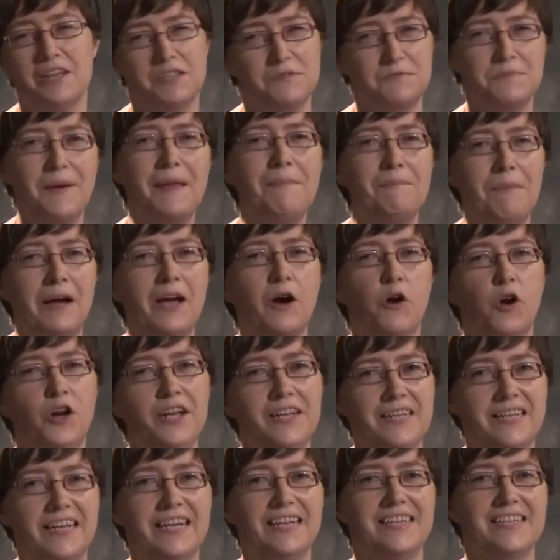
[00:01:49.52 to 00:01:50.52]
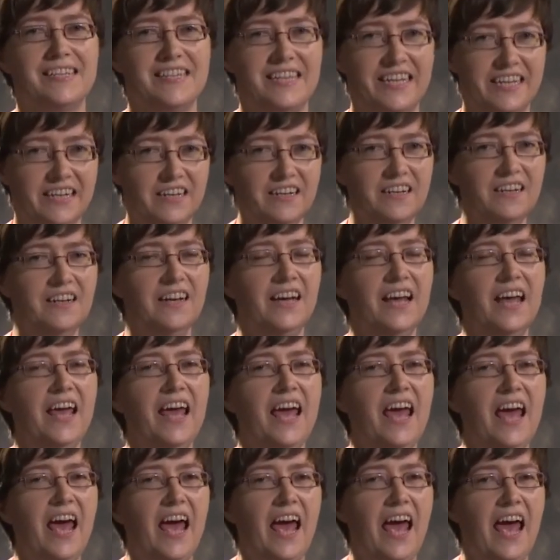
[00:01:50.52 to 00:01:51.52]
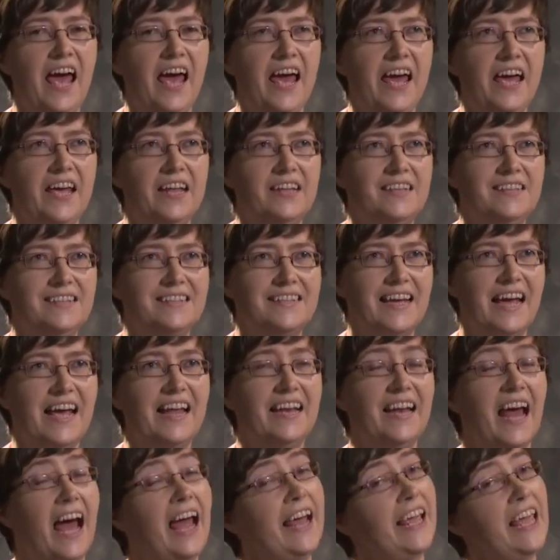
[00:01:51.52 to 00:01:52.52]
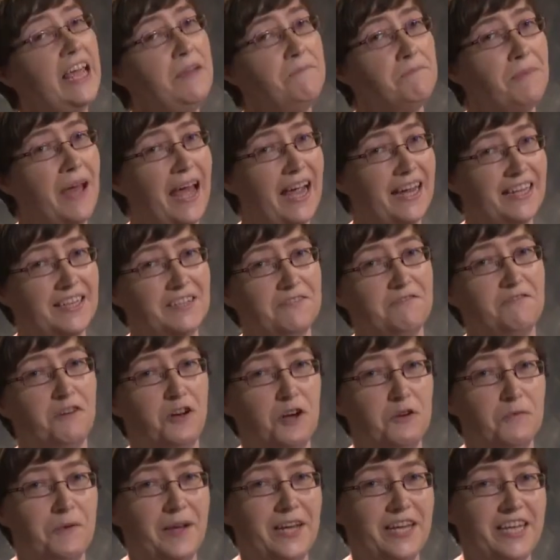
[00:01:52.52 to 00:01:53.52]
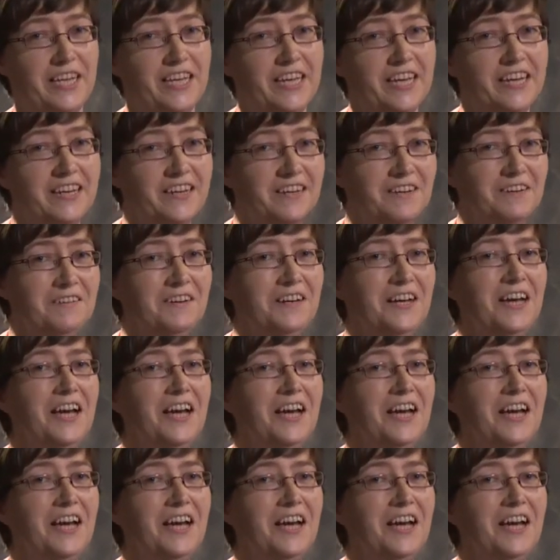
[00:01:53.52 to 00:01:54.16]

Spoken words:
spent my holidays here, and then I came back the following year,